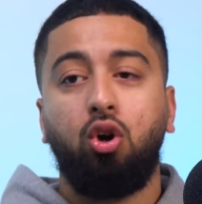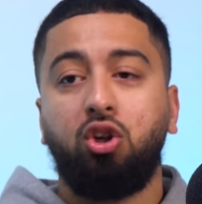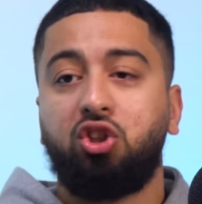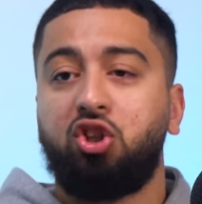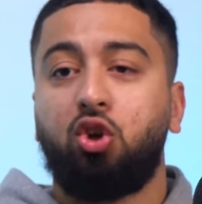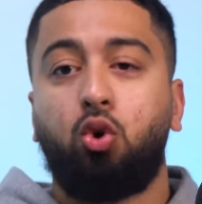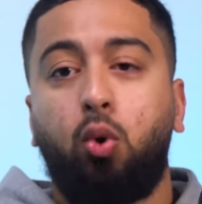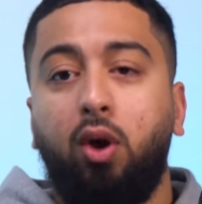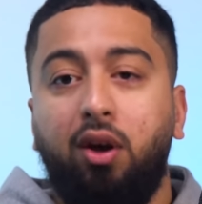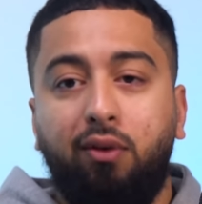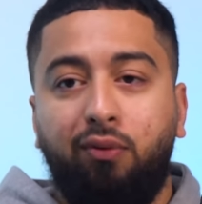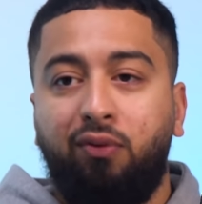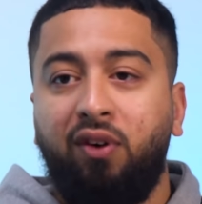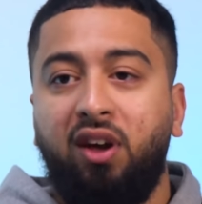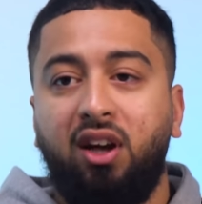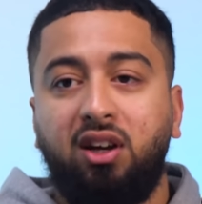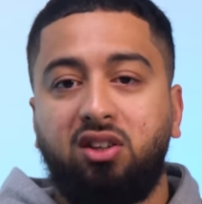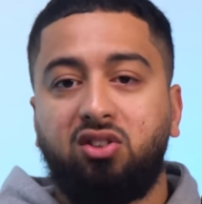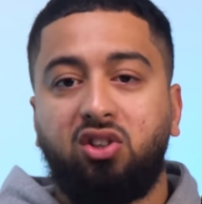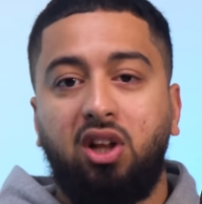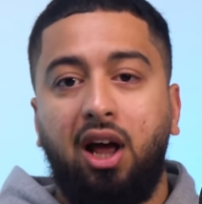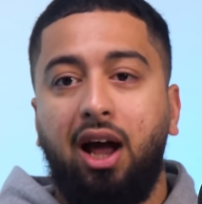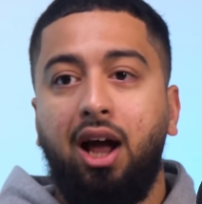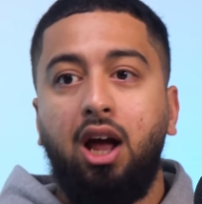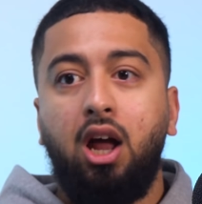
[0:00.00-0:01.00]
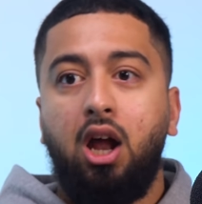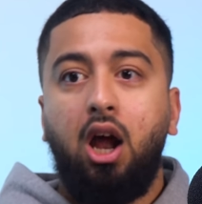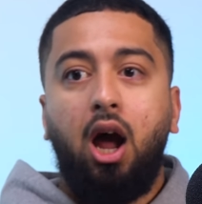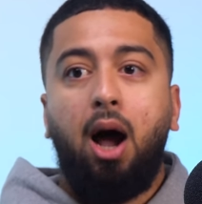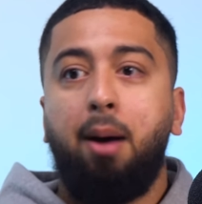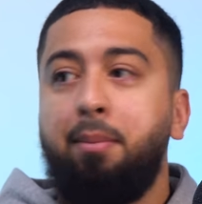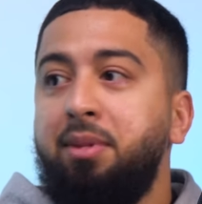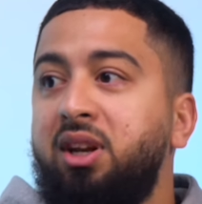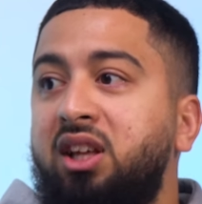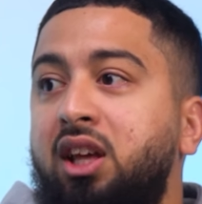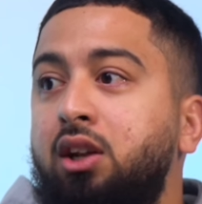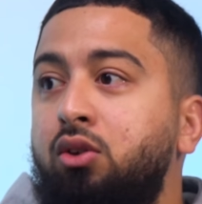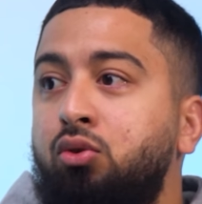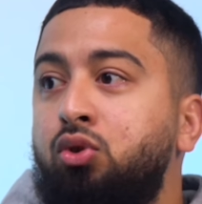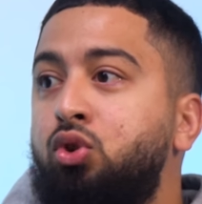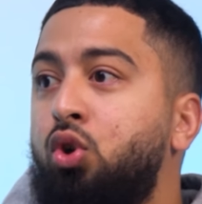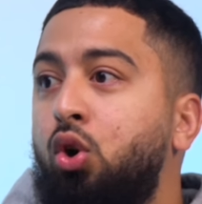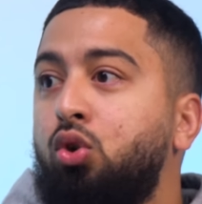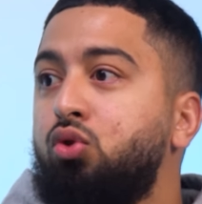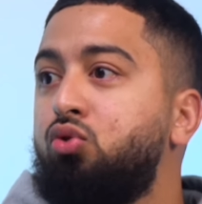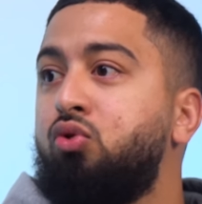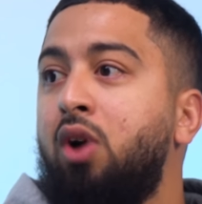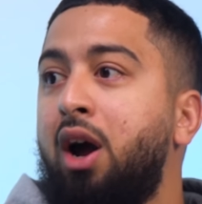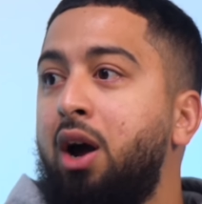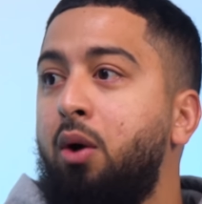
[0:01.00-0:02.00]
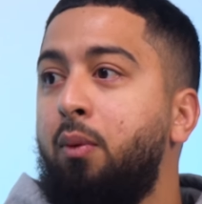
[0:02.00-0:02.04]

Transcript: It's a quick fix. Like, I'm going to get the results right